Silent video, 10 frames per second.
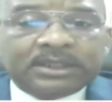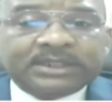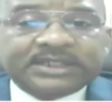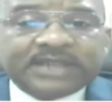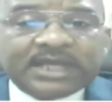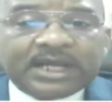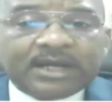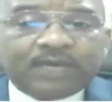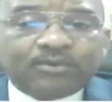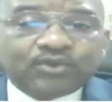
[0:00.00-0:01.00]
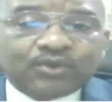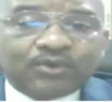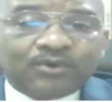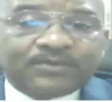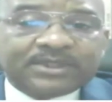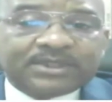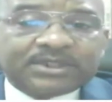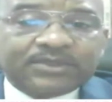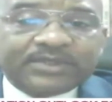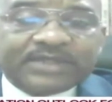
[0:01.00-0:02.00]
entire gamut of the
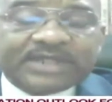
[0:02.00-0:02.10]
security